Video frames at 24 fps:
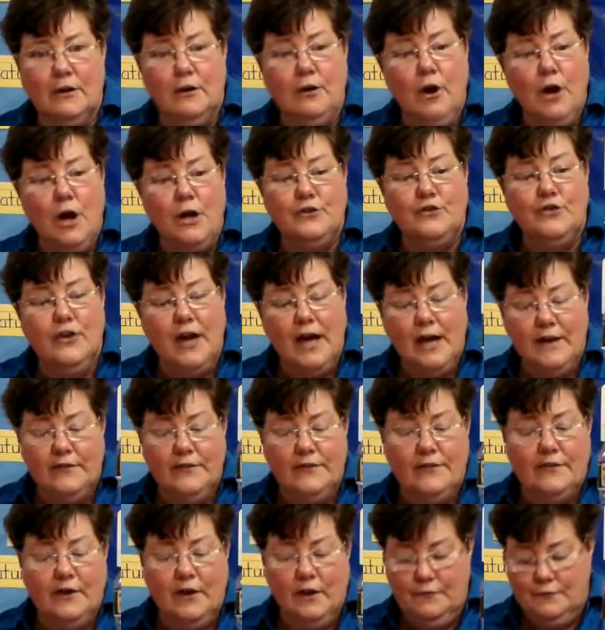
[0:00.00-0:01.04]

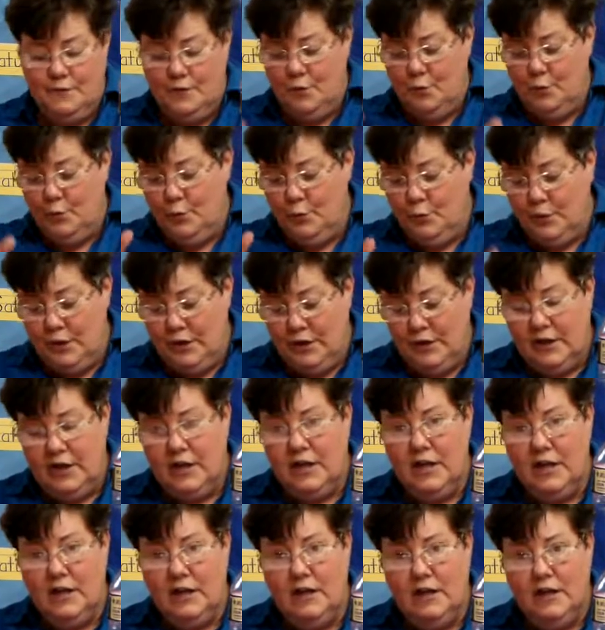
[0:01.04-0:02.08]
contrast of the really
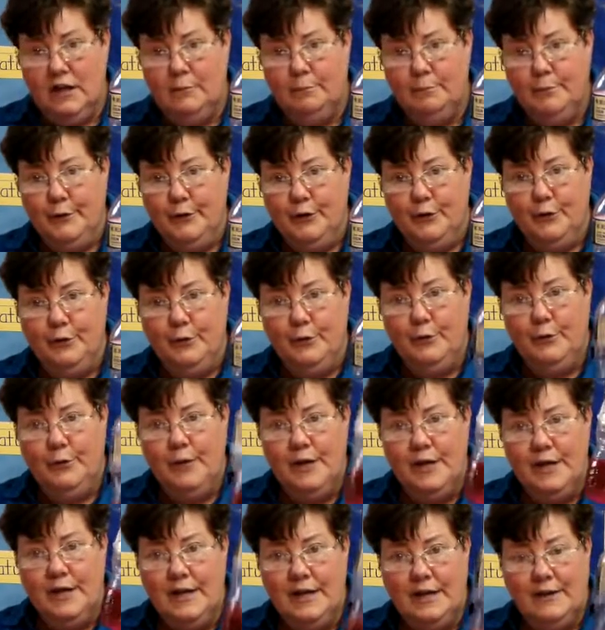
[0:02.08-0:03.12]
inky blue
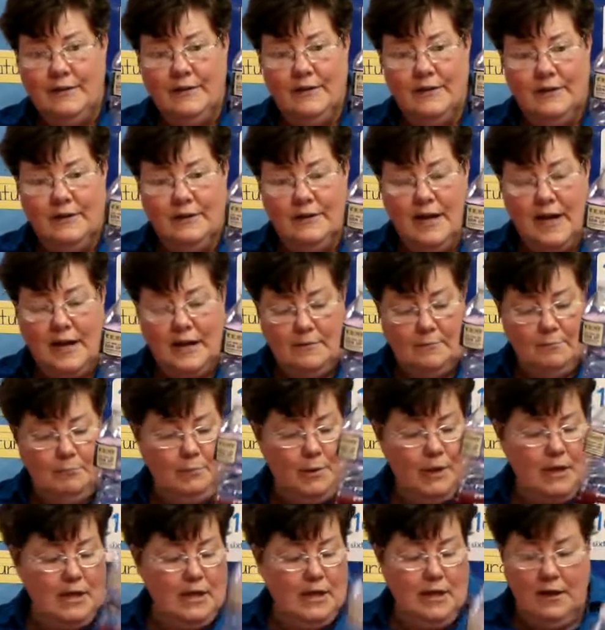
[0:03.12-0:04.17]
to the light
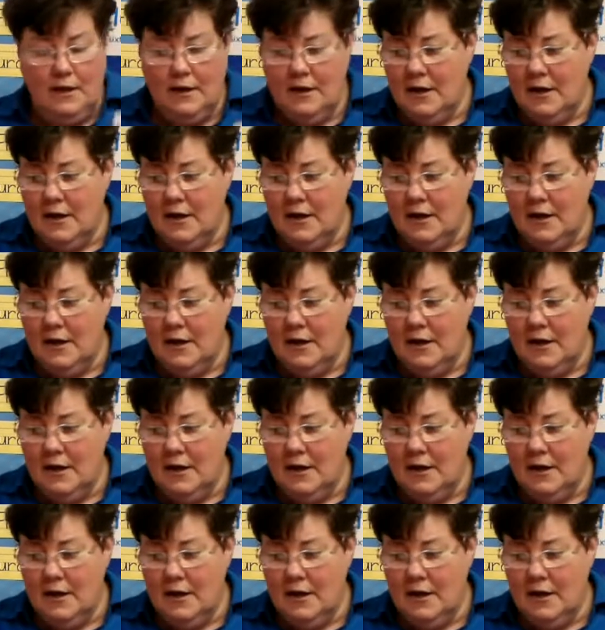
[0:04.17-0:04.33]
pink,